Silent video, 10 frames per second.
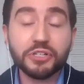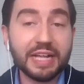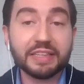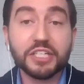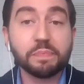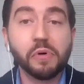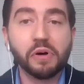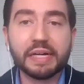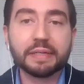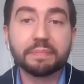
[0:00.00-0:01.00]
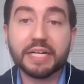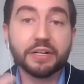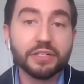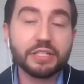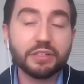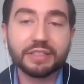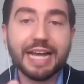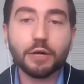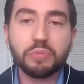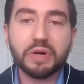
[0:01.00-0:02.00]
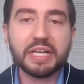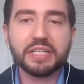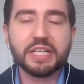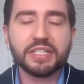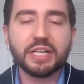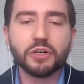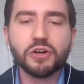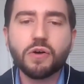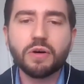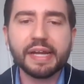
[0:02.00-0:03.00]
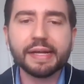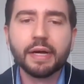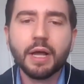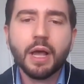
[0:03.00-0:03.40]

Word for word: at this point because you know the outbreak is, is still ongoing